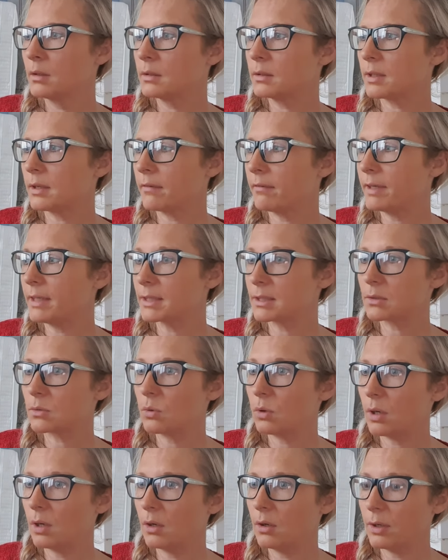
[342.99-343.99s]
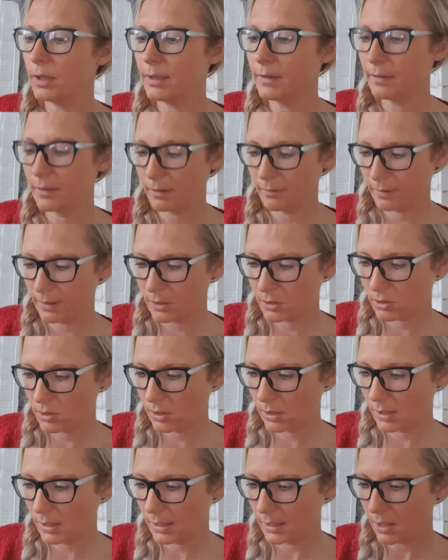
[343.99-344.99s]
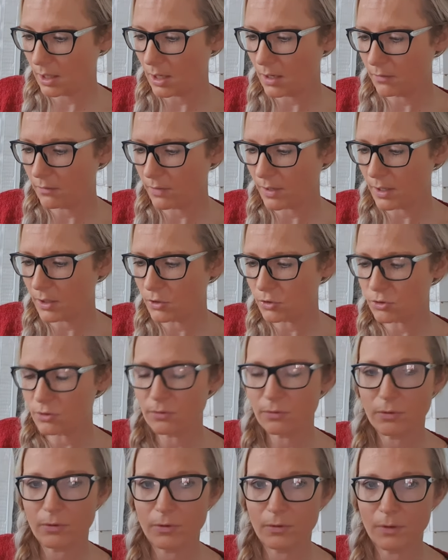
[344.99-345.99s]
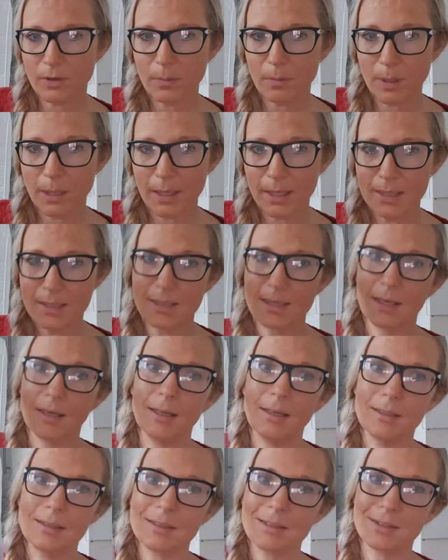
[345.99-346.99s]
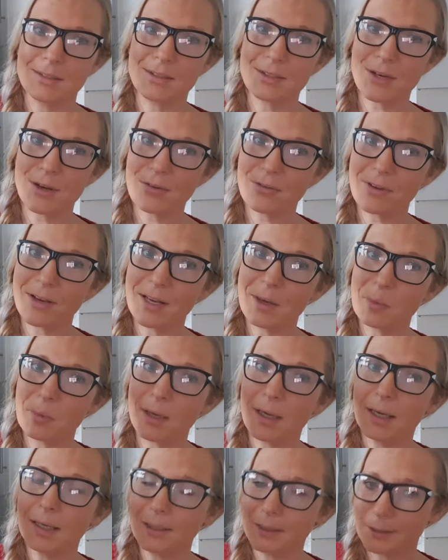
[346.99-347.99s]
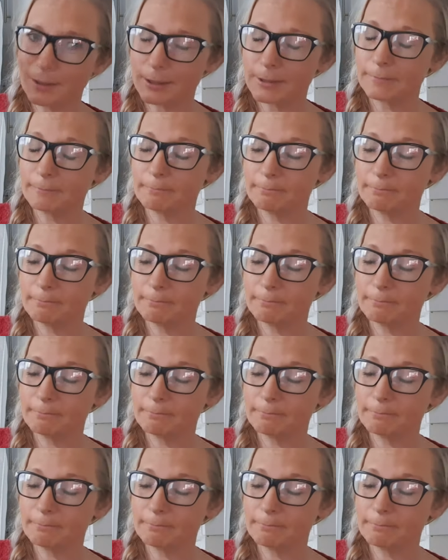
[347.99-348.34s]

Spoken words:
There is quite a lot in there, actually. Over 150 pieces. So for £8.